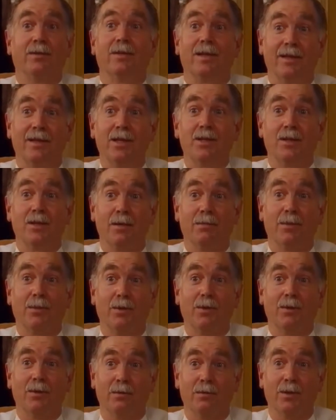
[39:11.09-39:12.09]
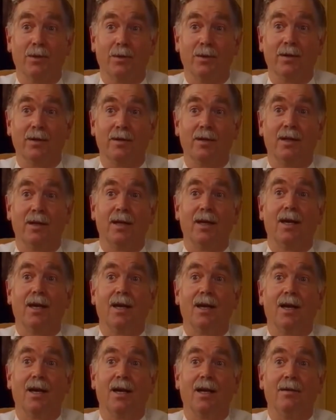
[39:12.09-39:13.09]
I think that's an important
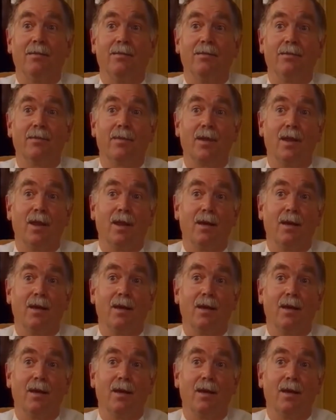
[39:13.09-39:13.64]
point.